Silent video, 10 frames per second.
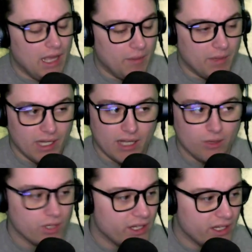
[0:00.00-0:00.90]
I mean, I
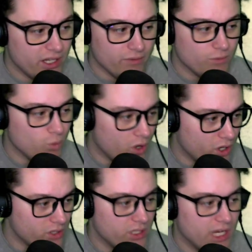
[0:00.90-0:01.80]
don't get enough
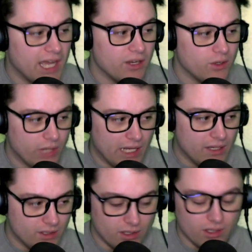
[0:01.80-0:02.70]
water, I know that,
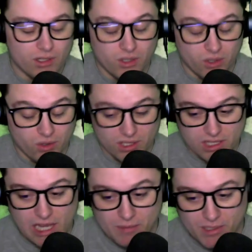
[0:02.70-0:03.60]
not all the
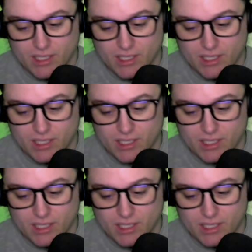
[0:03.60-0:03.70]
time at